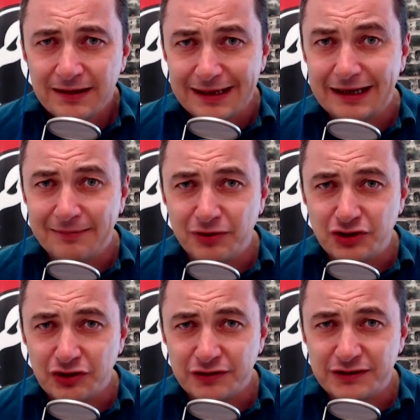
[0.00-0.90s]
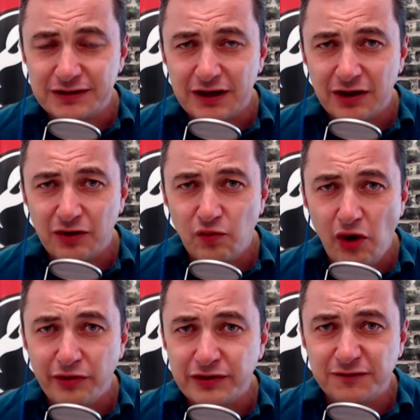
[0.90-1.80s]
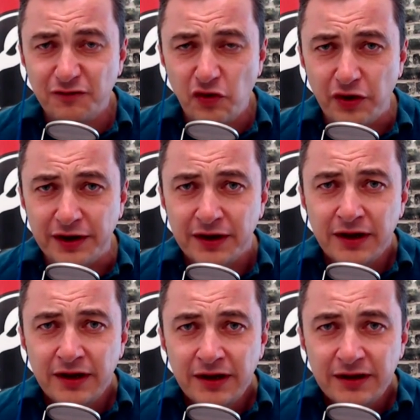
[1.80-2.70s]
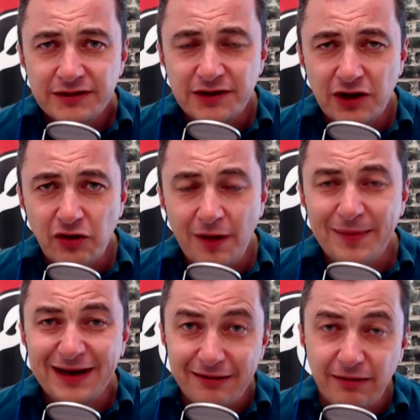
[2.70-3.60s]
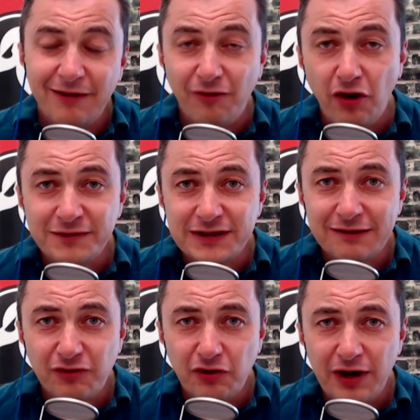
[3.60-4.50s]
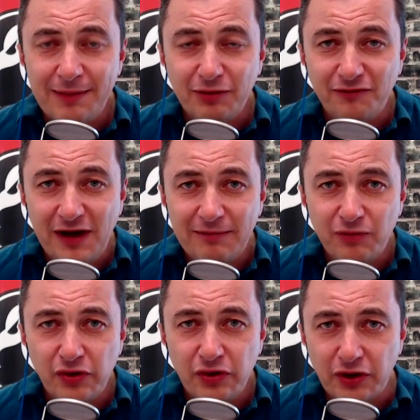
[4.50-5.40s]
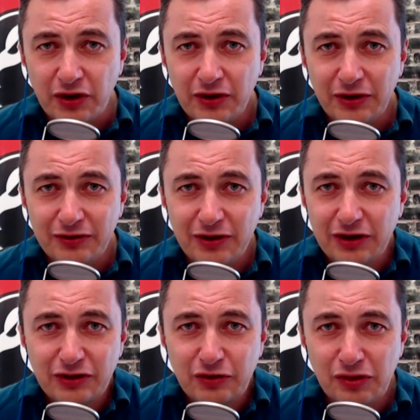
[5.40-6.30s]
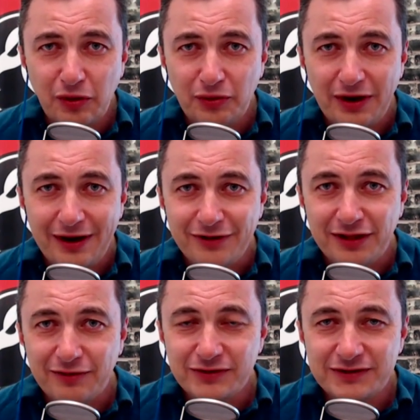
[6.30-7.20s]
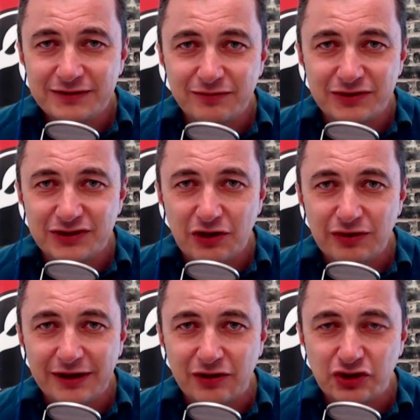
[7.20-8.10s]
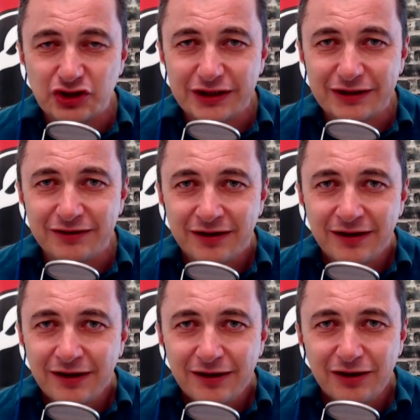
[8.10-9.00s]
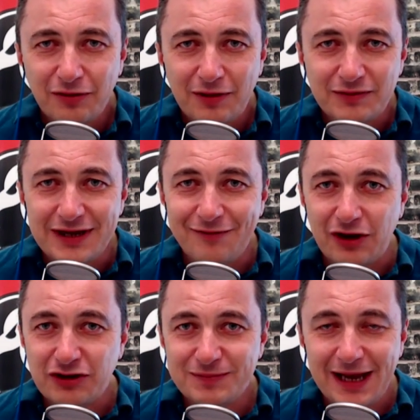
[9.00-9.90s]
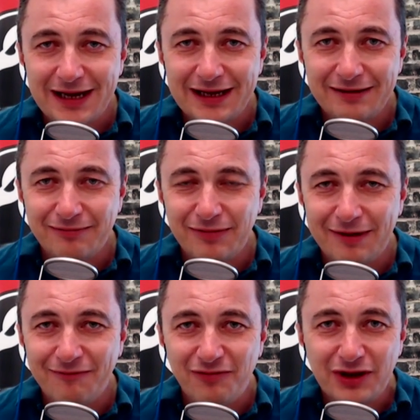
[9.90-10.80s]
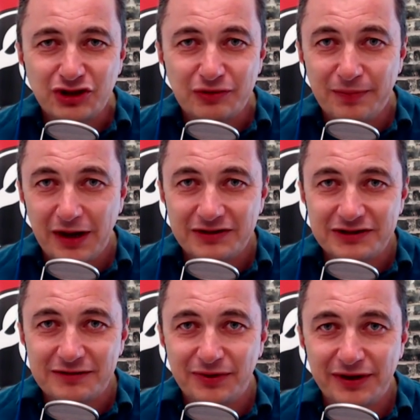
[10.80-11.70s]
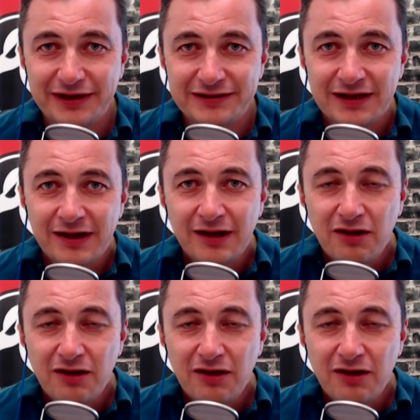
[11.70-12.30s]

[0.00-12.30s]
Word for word: legally produced uh, warrants for it. So, I mean, if obviously if you're an Apple fanboy or girl and, and you thought that everything was was totally cushy and, you know, there was never going to be any information passed to the police,